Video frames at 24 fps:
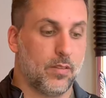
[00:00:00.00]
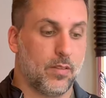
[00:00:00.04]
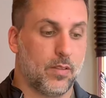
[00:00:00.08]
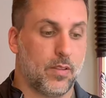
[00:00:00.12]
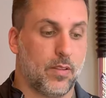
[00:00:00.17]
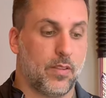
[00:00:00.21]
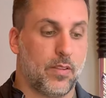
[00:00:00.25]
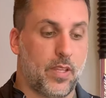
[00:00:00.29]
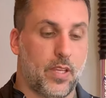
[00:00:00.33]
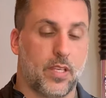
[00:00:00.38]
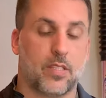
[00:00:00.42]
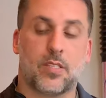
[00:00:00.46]

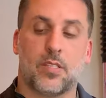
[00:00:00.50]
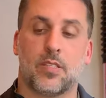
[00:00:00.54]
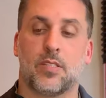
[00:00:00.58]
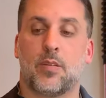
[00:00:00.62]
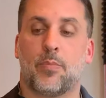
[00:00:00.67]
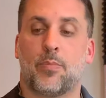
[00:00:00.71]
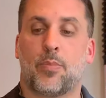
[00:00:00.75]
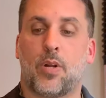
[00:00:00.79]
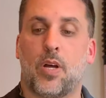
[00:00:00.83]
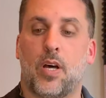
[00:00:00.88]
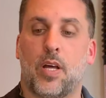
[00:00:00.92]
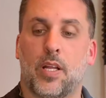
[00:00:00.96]
This is a
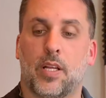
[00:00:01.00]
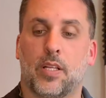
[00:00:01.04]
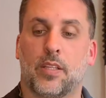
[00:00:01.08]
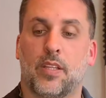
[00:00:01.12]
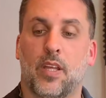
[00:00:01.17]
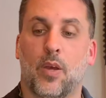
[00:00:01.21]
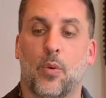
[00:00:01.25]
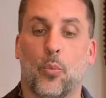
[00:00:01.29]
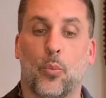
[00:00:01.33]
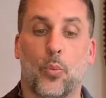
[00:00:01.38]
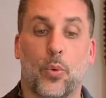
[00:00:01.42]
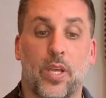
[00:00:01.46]
product
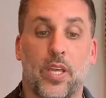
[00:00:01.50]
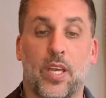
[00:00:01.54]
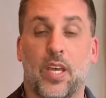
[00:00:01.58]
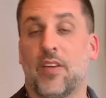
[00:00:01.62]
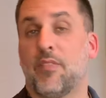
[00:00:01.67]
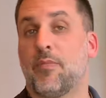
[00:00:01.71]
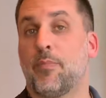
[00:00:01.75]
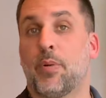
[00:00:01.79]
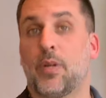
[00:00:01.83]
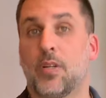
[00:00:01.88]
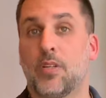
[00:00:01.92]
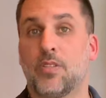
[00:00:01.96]
that we
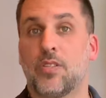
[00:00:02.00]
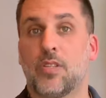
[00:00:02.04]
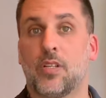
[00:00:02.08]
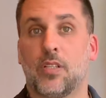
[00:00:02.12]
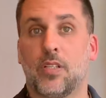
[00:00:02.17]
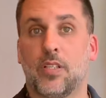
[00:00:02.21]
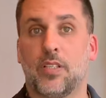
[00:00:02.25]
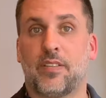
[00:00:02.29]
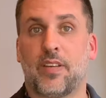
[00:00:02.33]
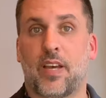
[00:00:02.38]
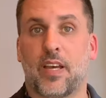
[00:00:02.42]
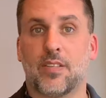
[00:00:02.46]
have
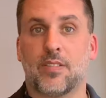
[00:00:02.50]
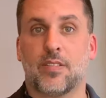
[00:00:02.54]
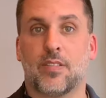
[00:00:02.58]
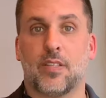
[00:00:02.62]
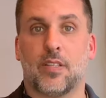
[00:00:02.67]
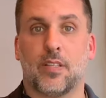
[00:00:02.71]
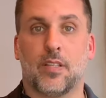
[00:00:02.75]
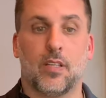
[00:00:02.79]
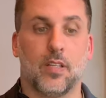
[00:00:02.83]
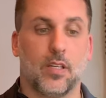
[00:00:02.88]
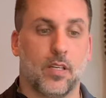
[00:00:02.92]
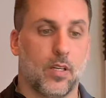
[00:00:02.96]
personally
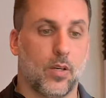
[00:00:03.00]
tested.